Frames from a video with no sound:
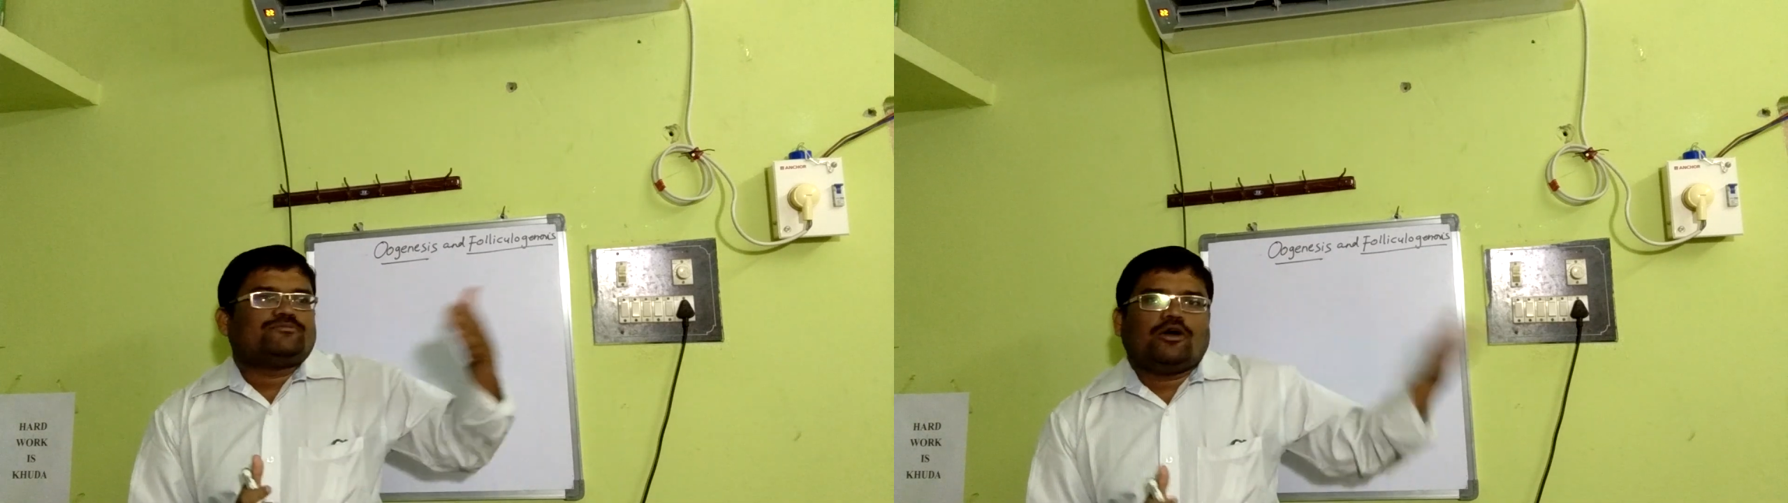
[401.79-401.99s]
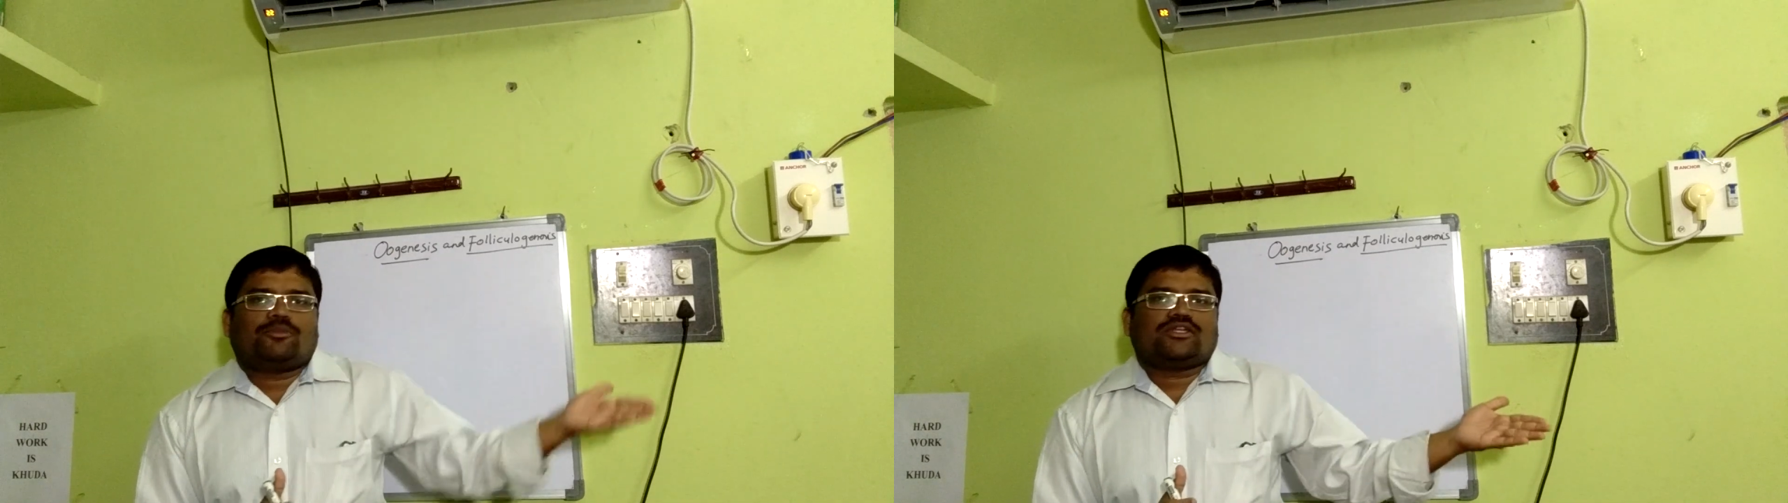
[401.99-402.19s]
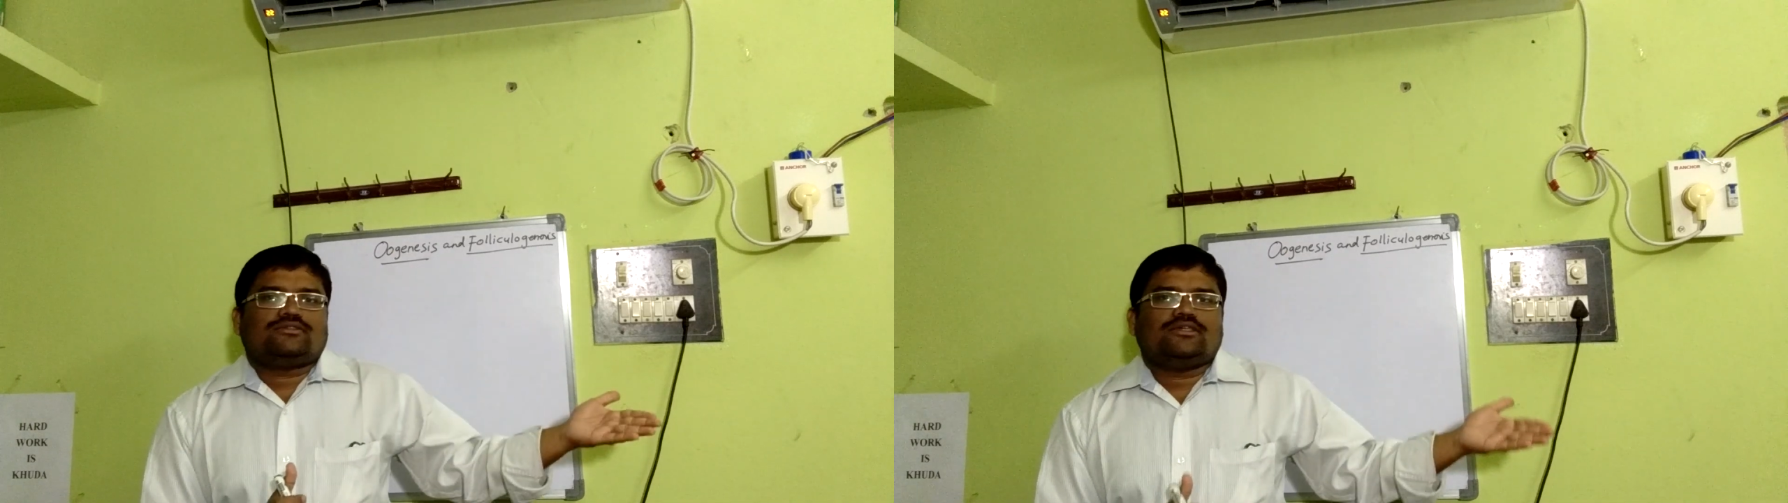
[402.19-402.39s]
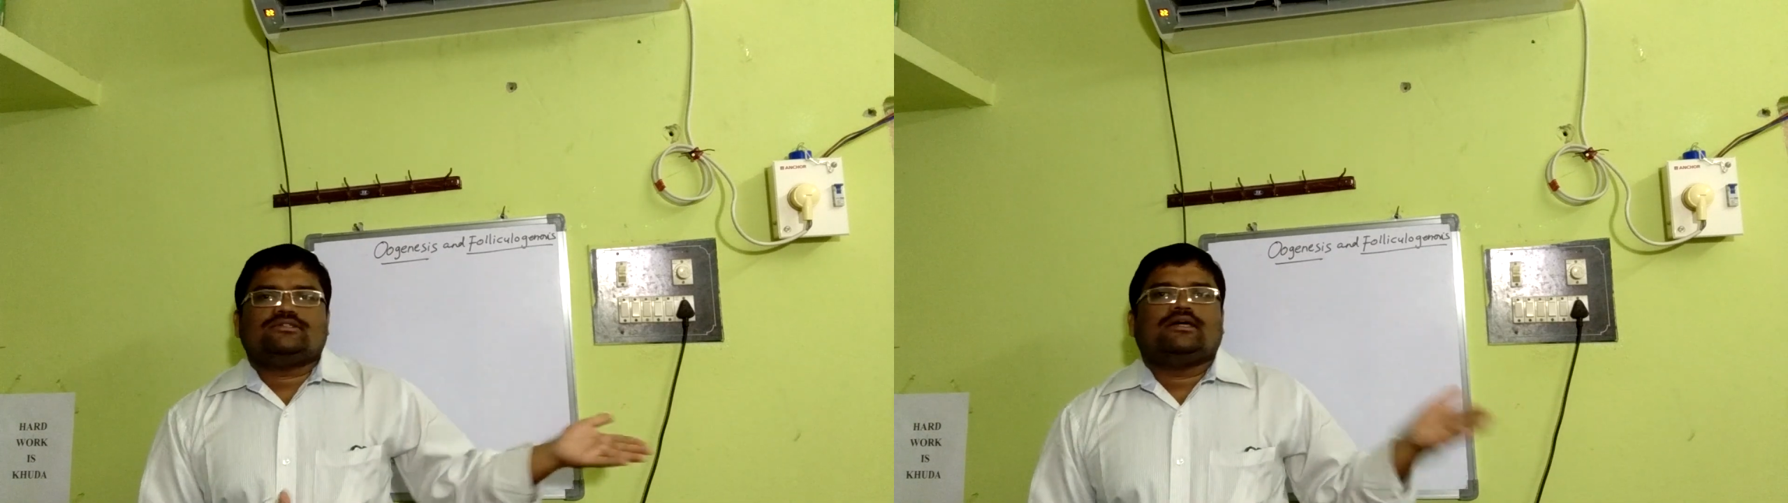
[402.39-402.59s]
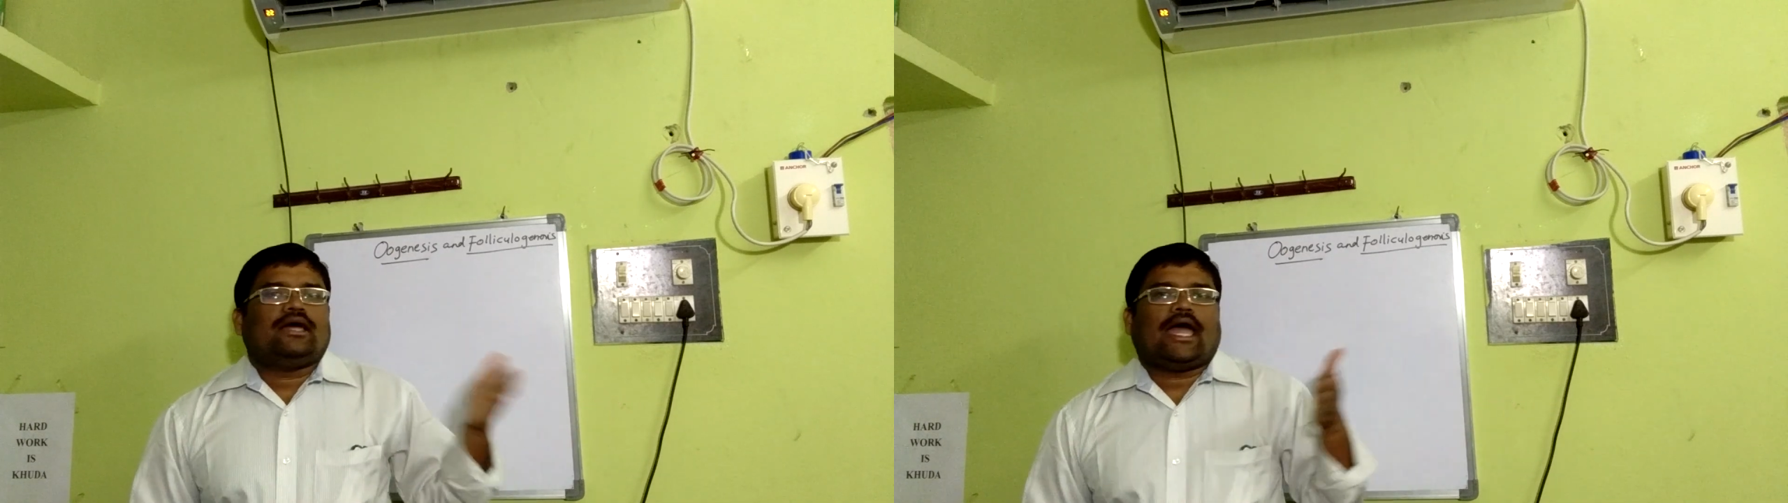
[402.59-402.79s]
spermatogenesis
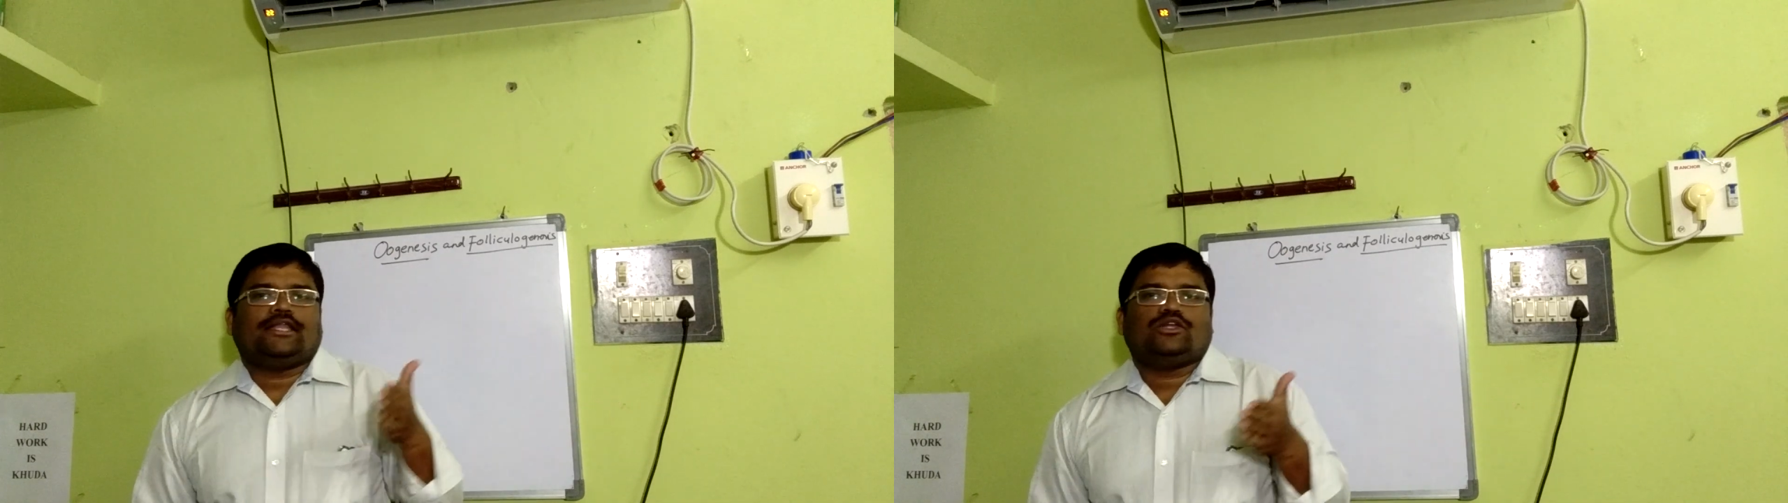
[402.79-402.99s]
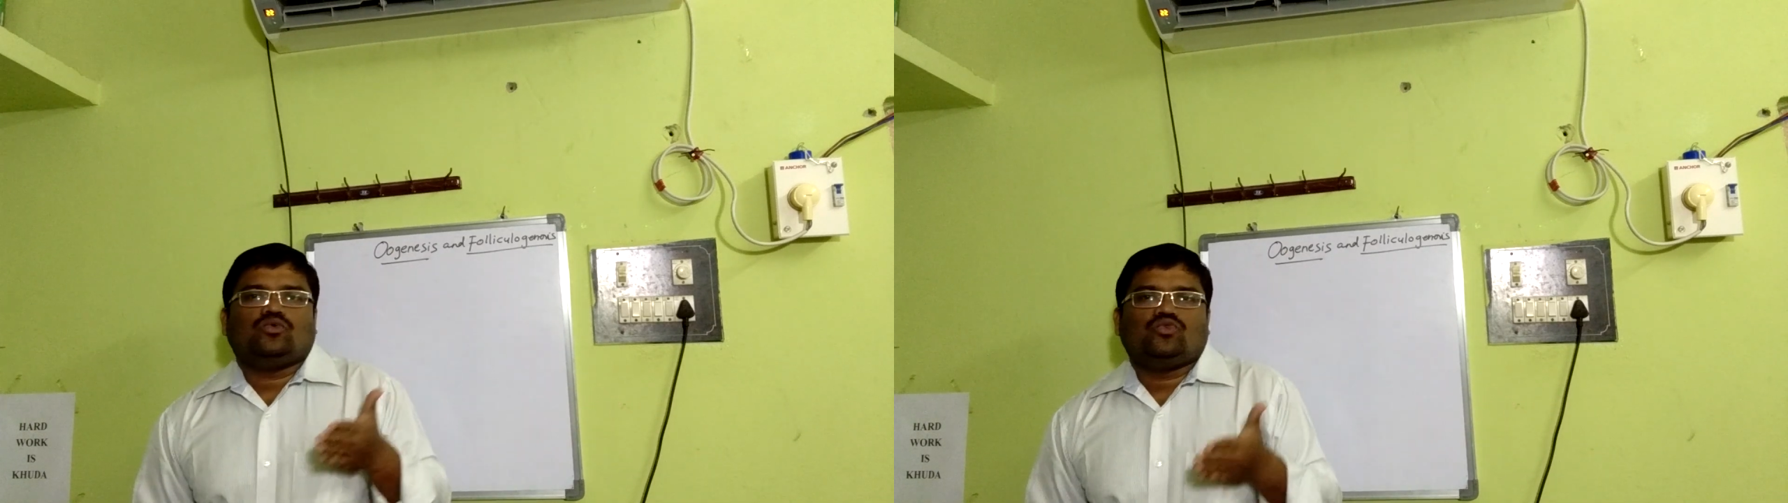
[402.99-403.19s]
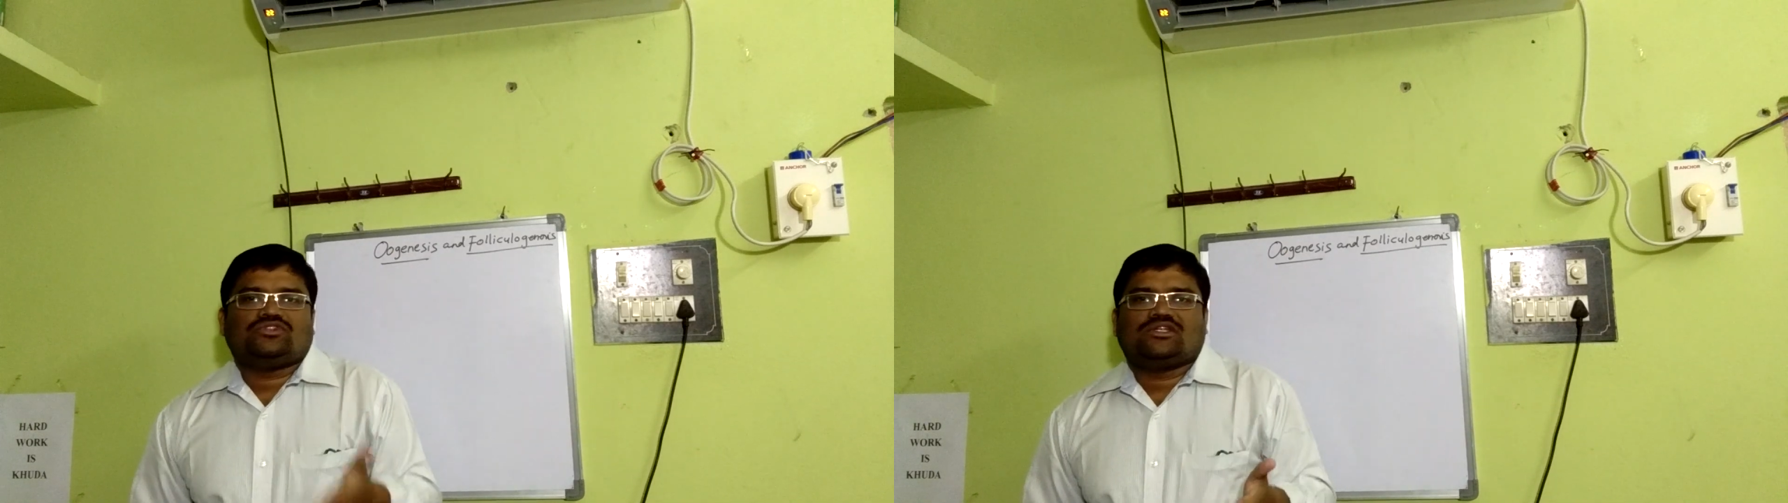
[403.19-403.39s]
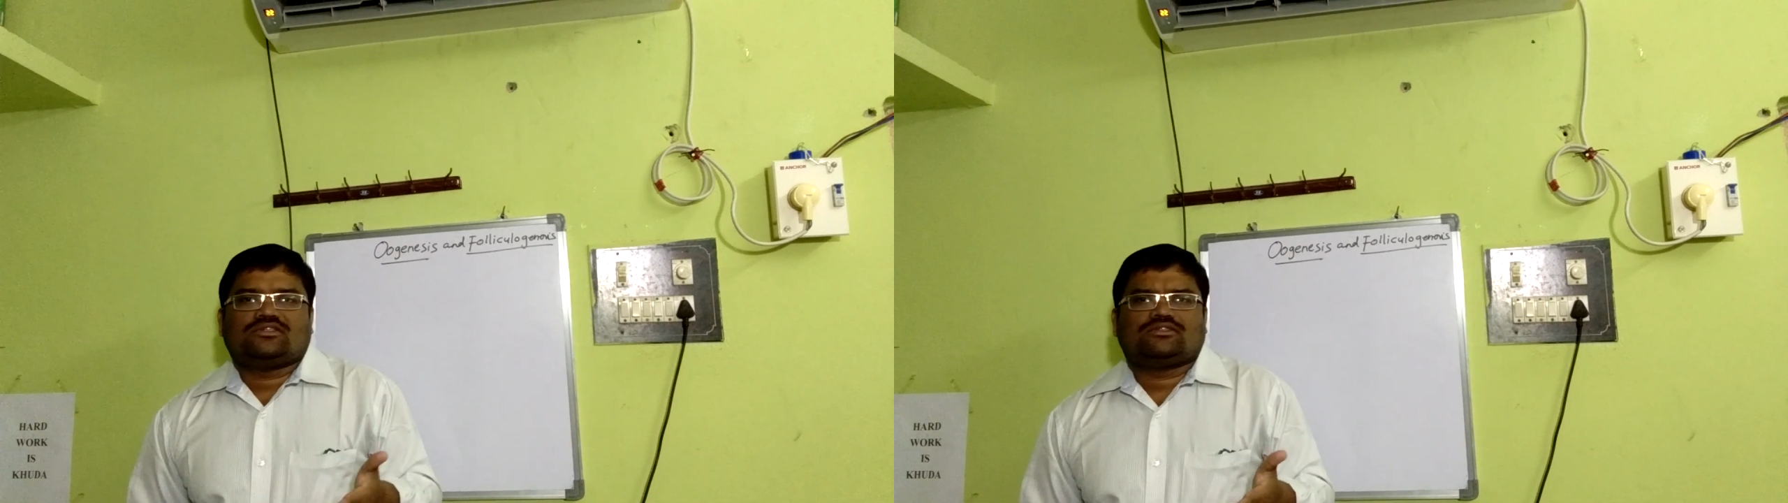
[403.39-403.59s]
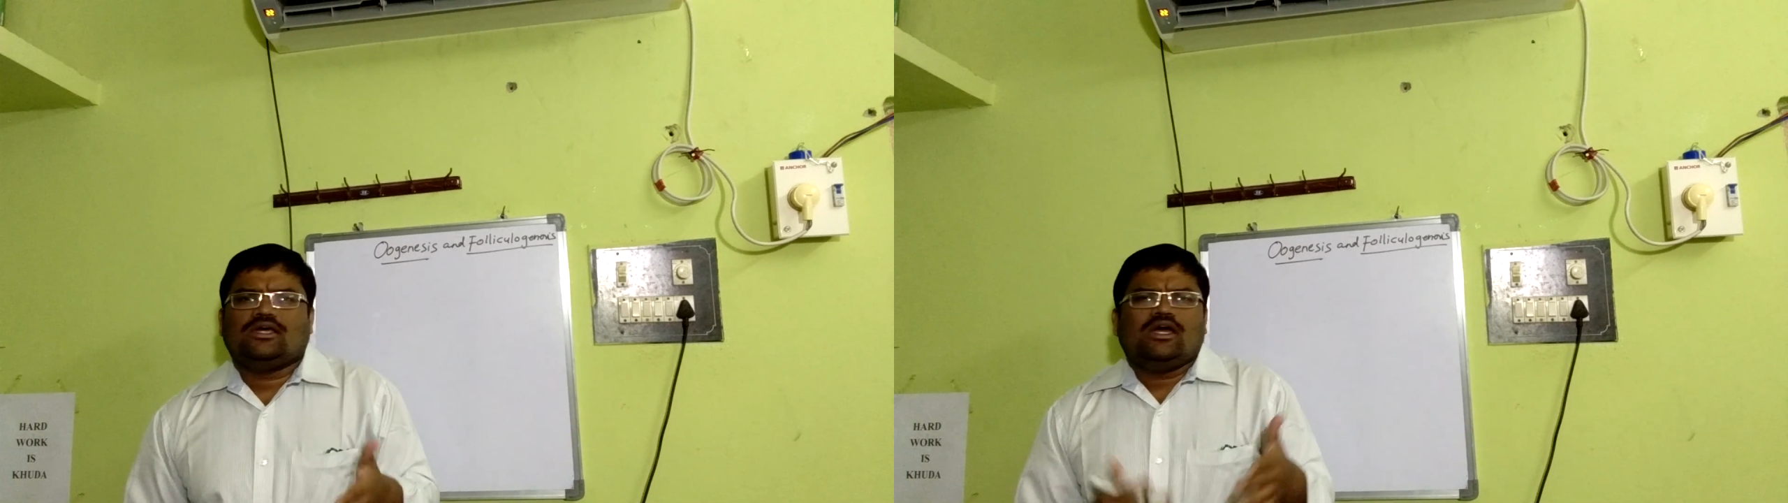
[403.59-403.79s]
and the oogenesis.